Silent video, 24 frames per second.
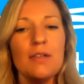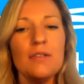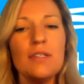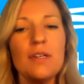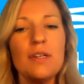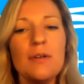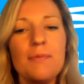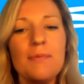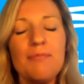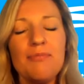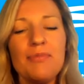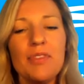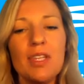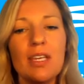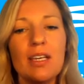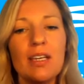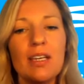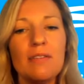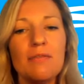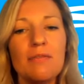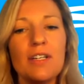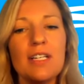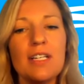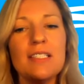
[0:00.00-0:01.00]
So,
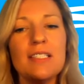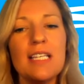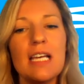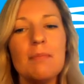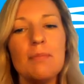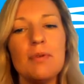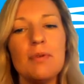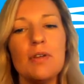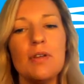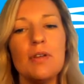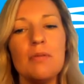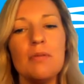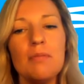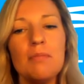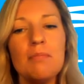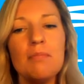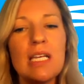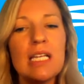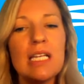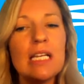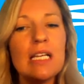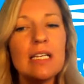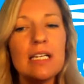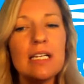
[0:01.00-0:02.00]
for example,
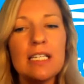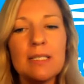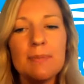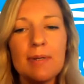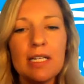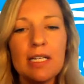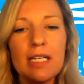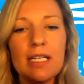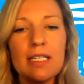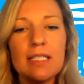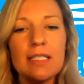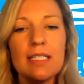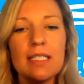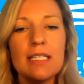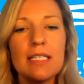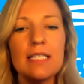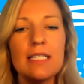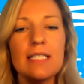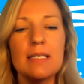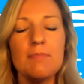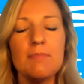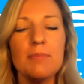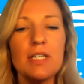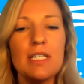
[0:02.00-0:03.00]
meeting
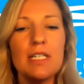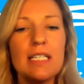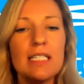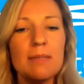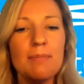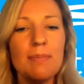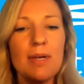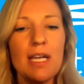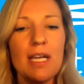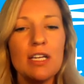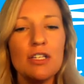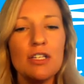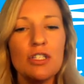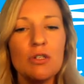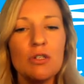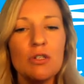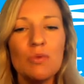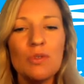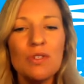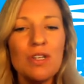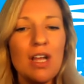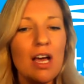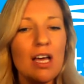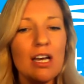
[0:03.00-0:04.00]
experiences and participation
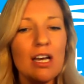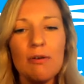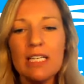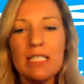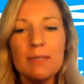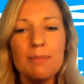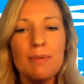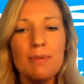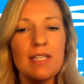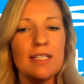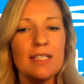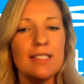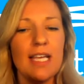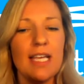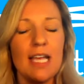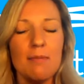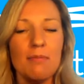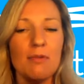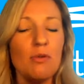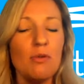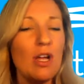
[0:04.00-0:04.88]
will not always be the same.